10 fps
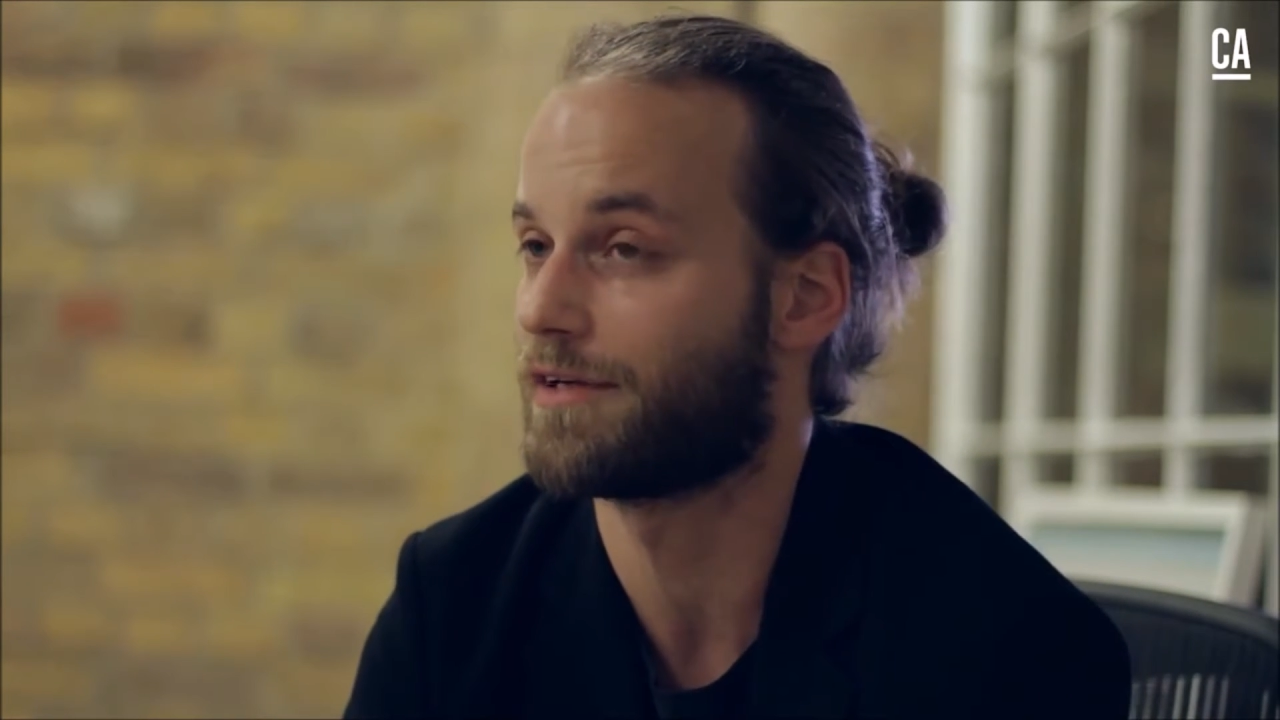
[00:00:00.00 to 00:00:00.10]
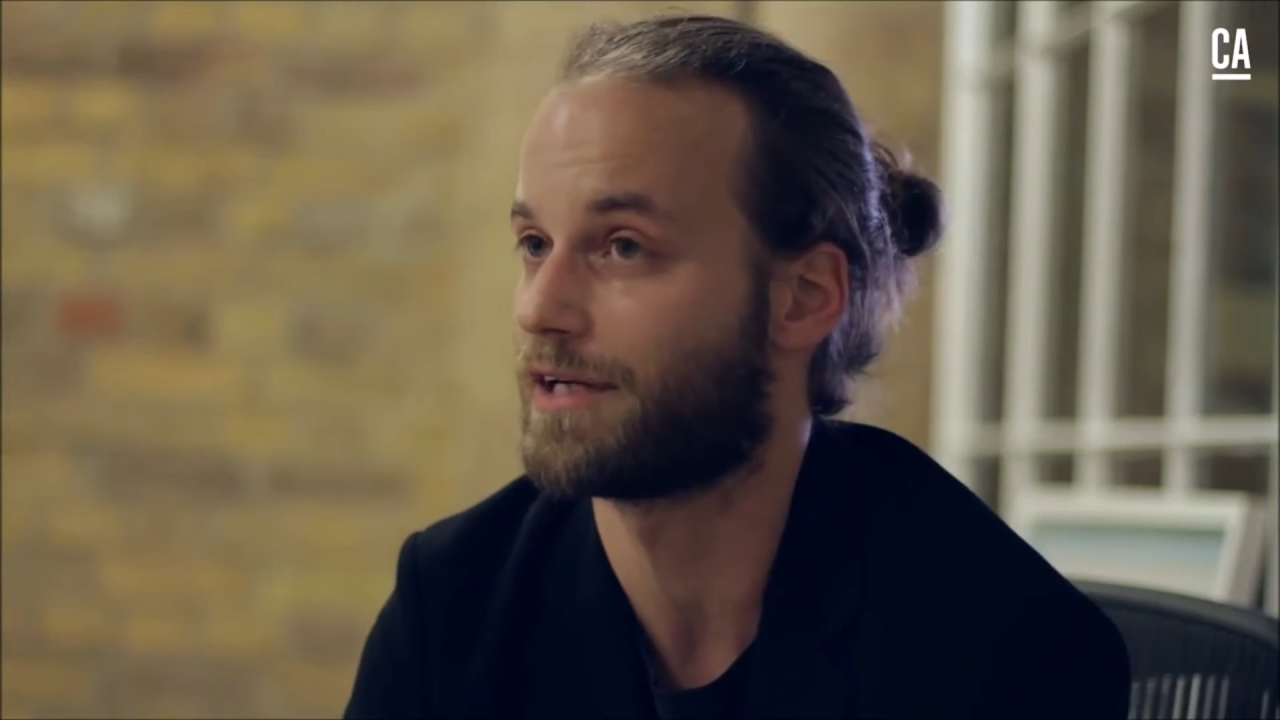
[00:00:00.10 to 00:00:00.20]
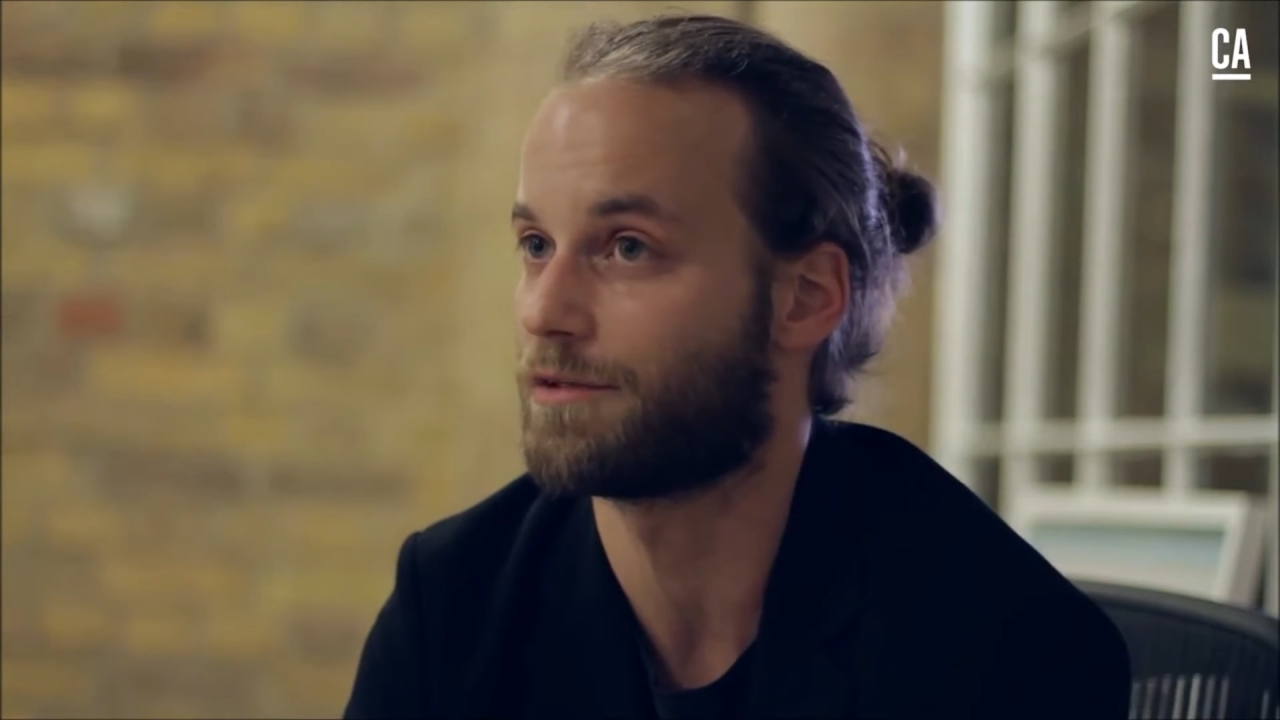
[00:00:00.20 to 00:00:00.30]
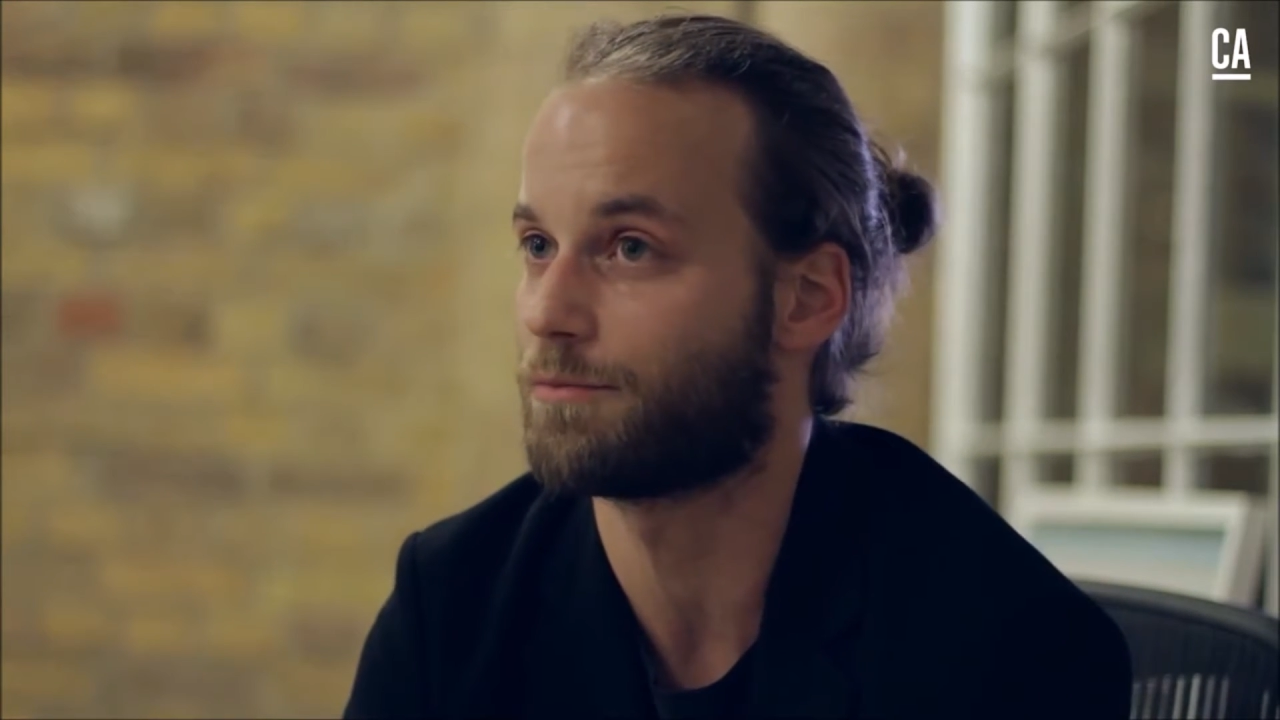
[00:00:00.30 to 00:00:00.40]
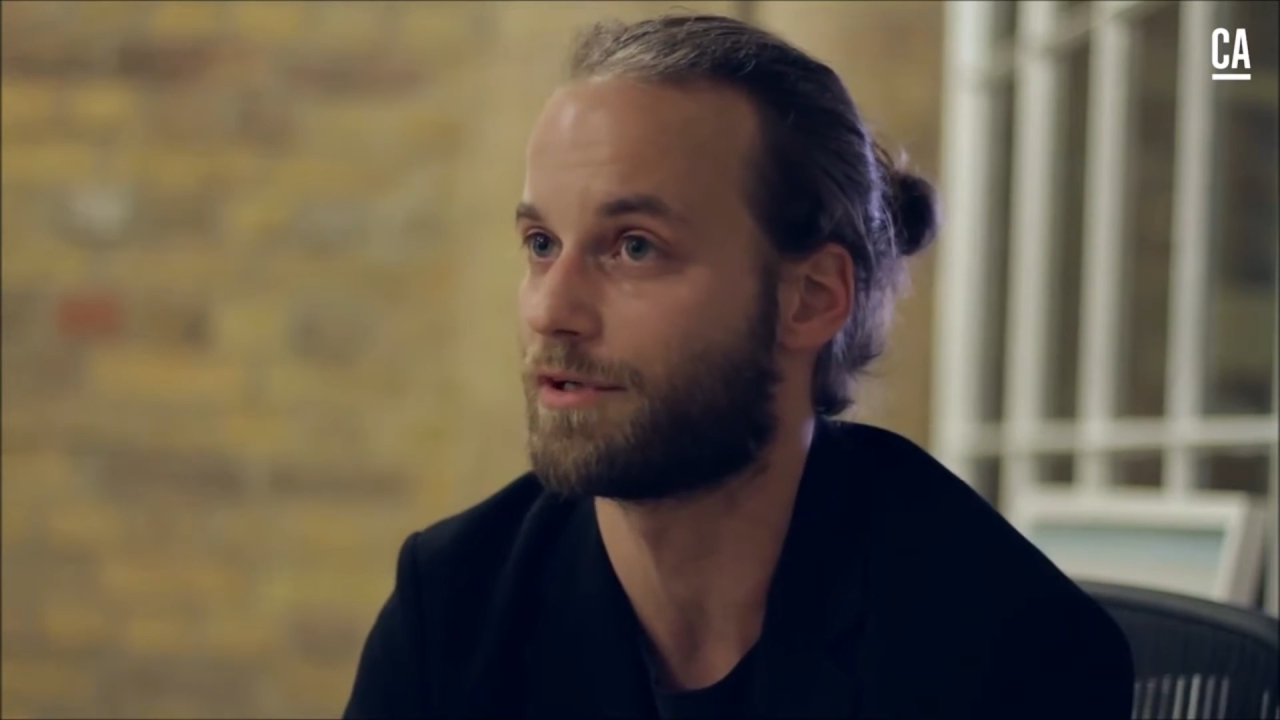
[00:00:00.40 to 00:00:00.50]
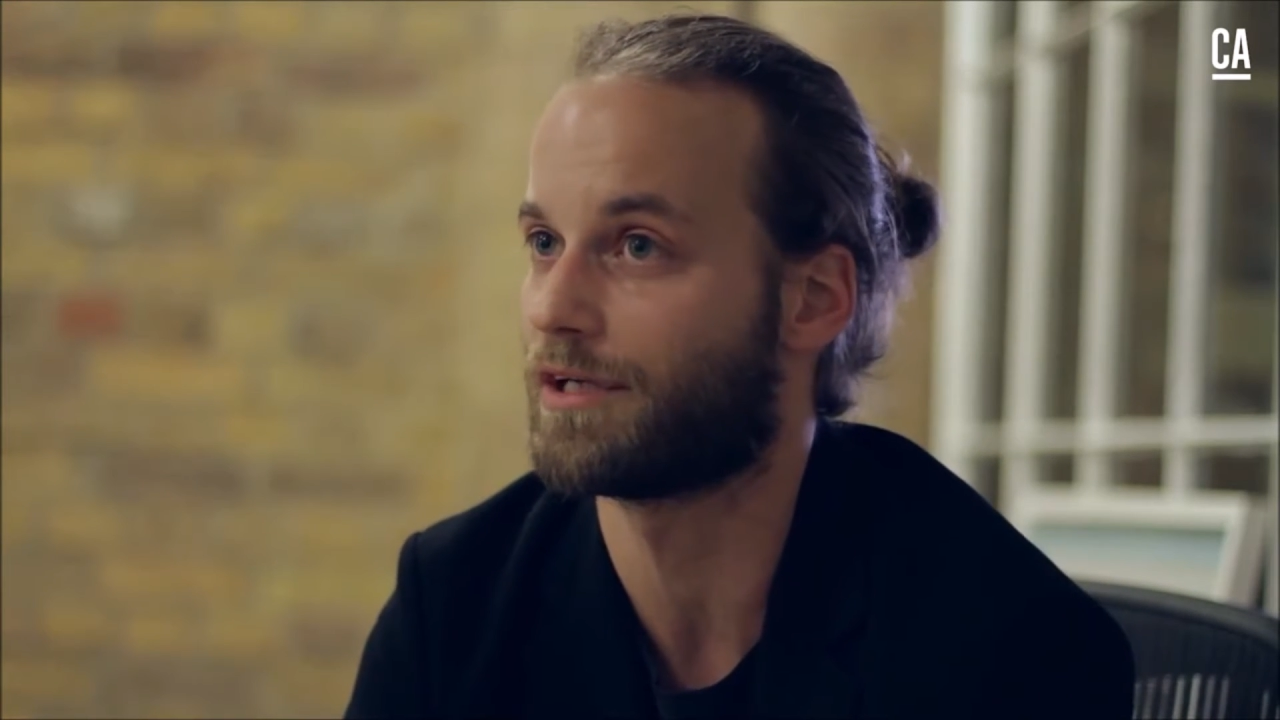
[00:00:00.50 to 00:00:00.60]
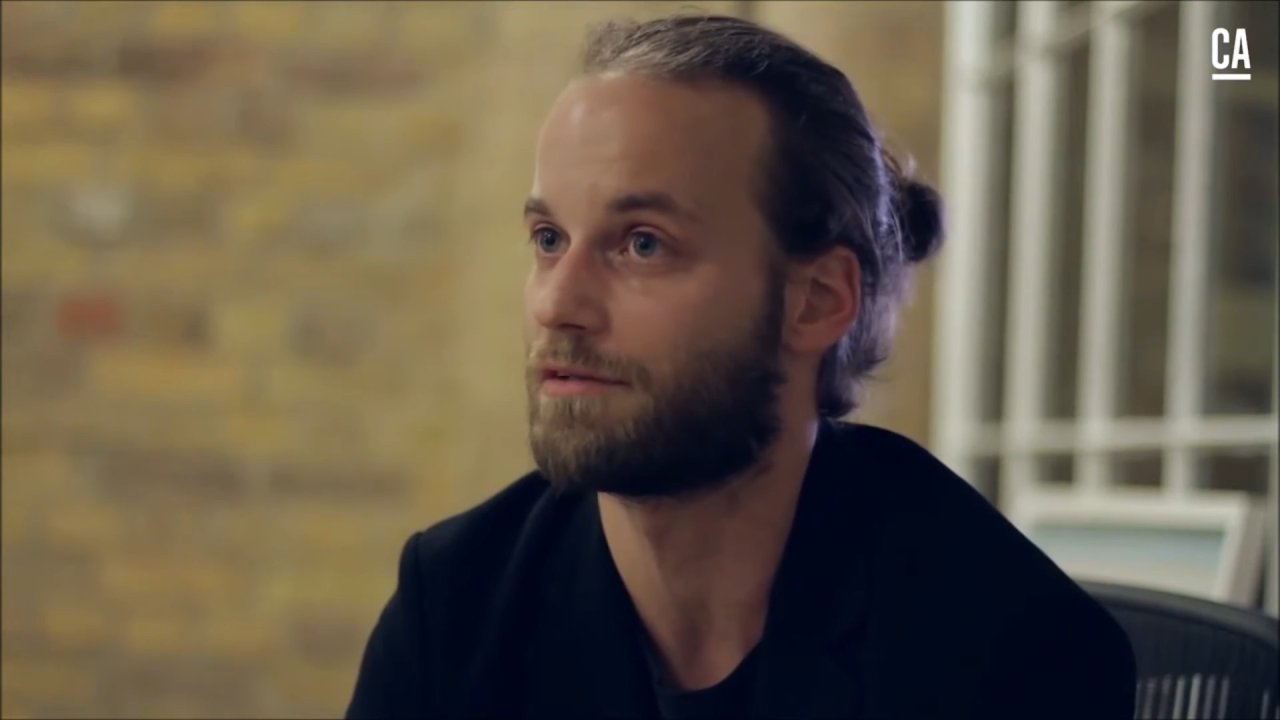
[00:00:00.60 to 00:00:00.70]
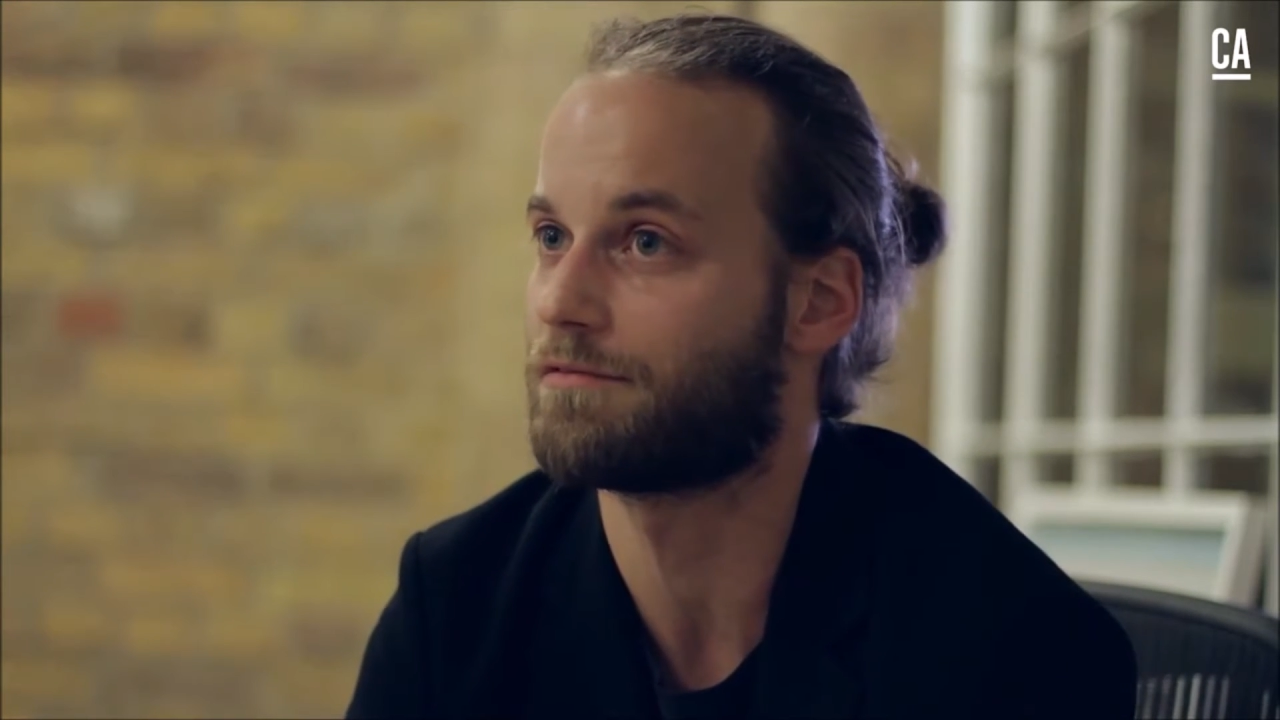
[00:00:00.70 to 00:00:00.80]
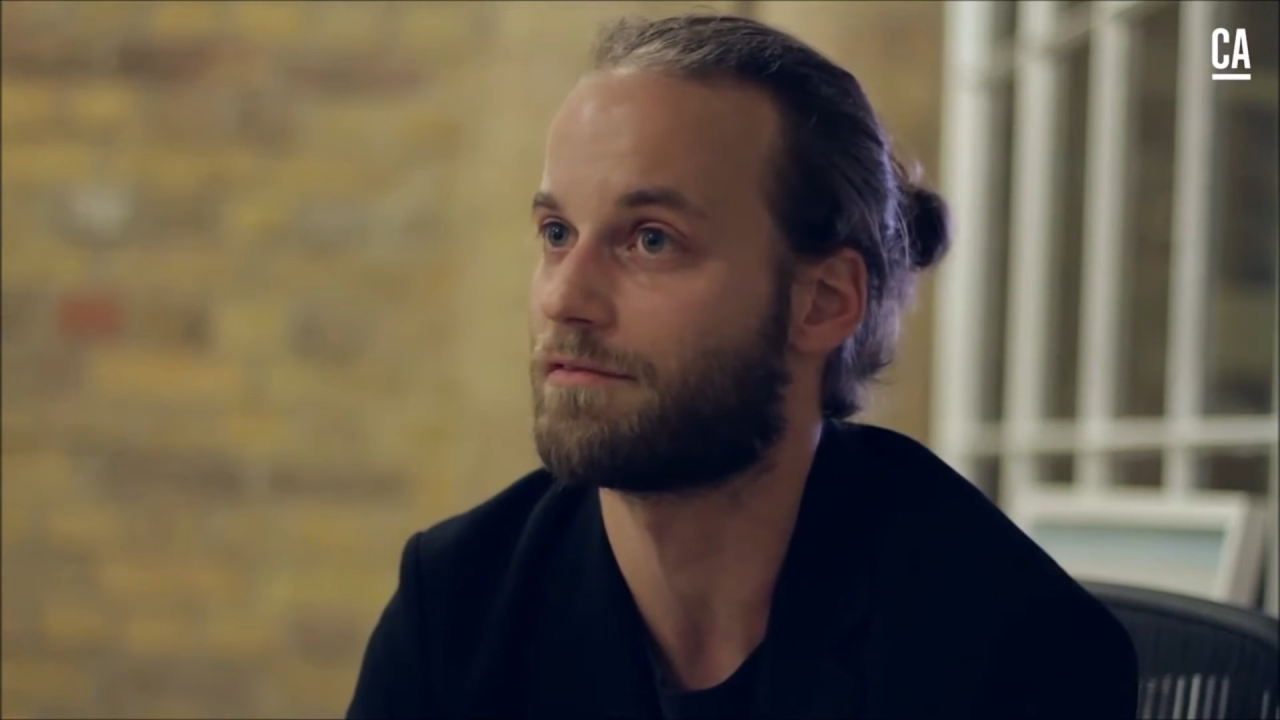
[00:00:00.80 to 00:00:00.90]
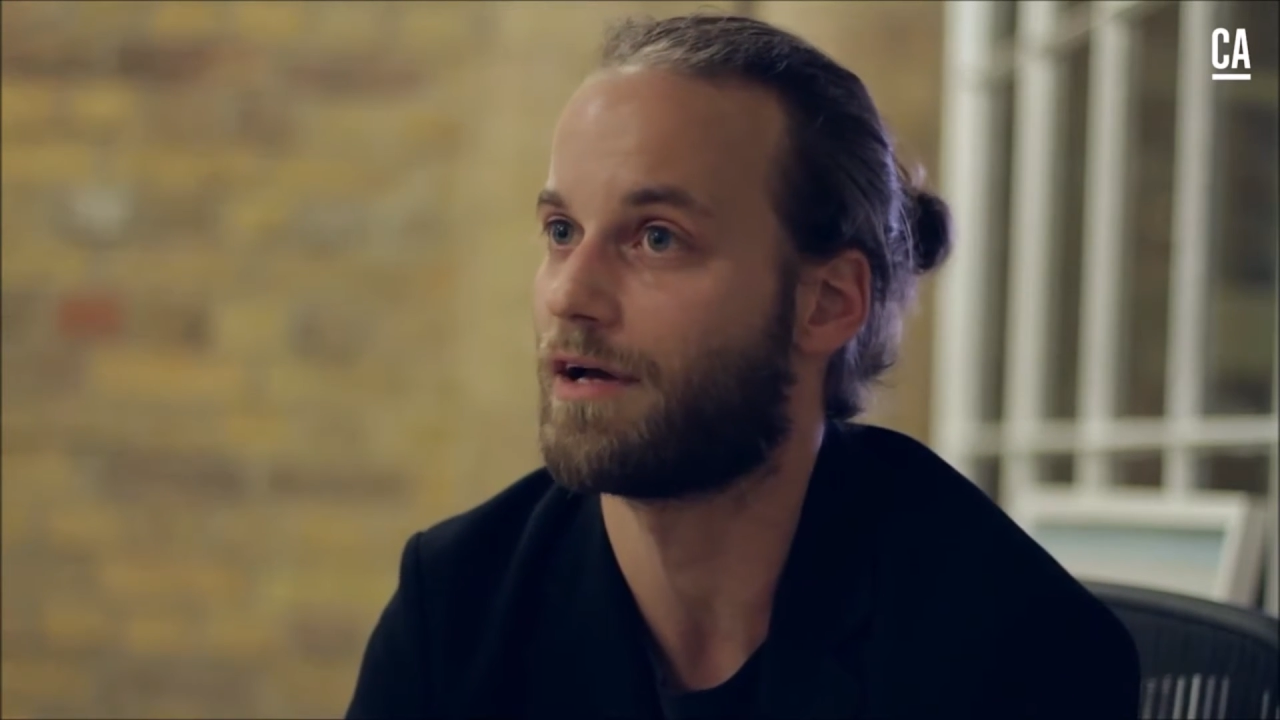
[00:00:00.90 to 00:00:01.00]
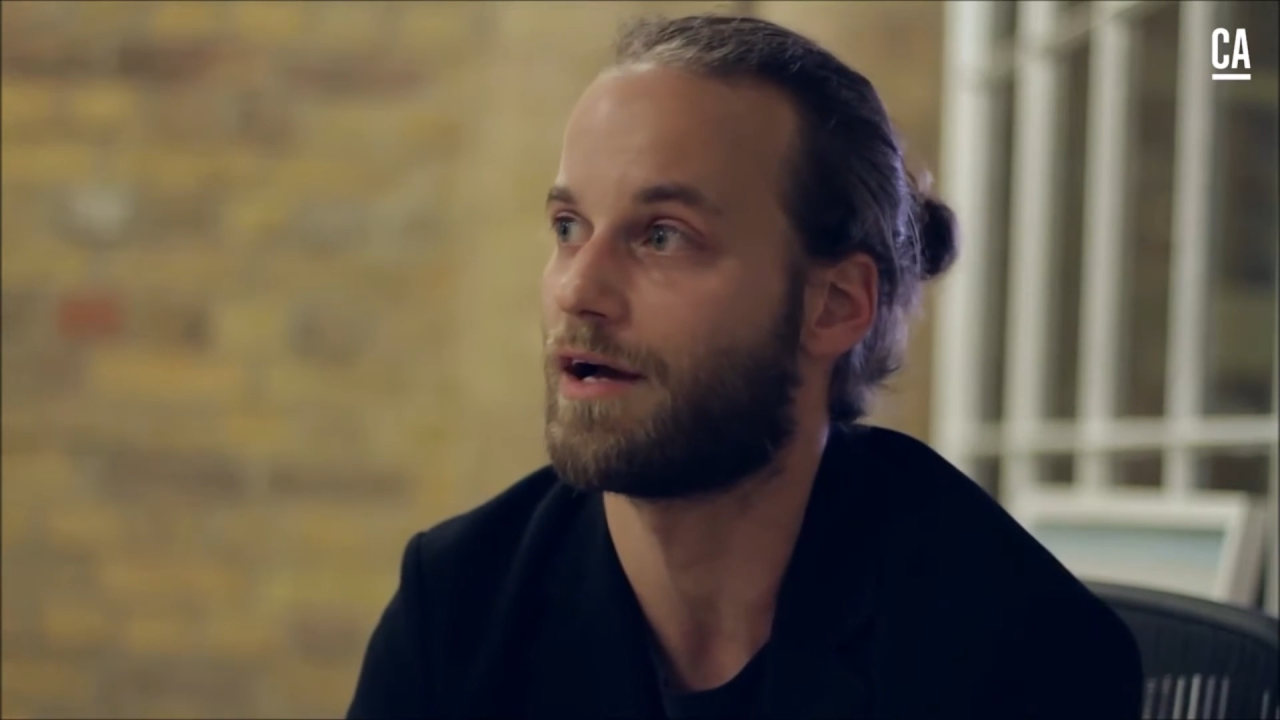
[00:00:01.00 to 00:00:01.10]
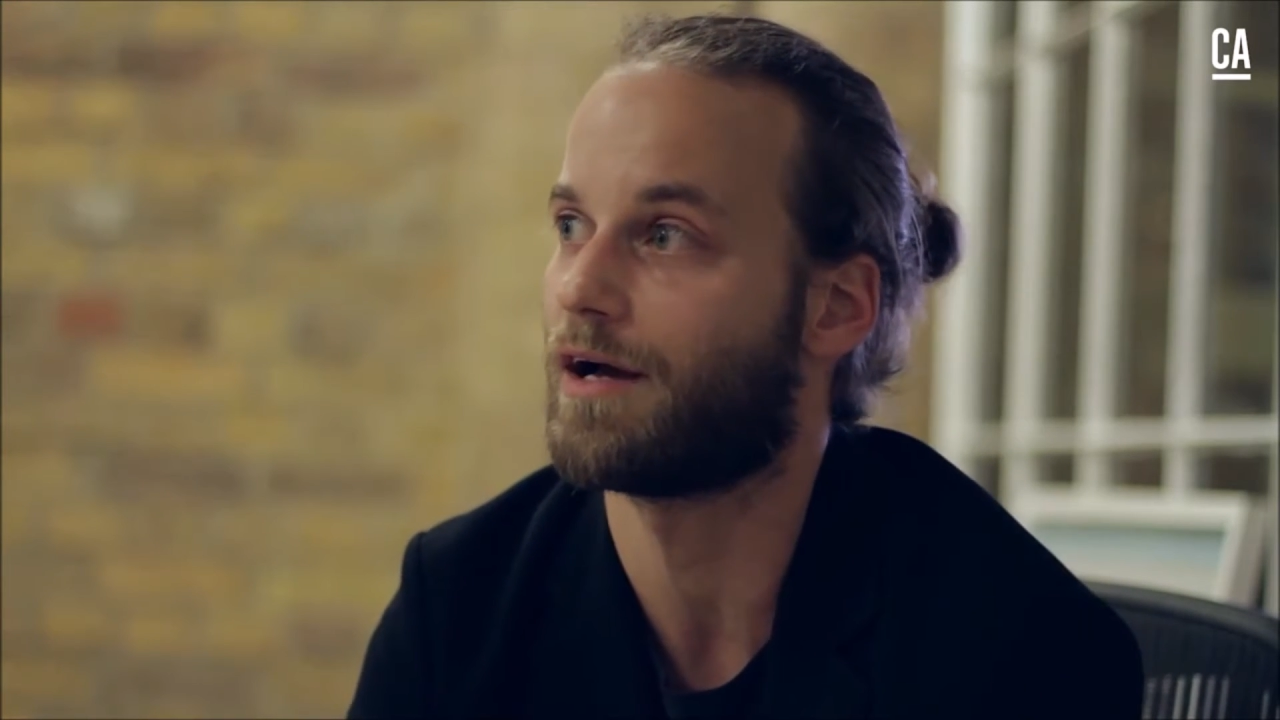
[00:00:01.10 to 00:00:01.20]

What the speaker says: taking a brief,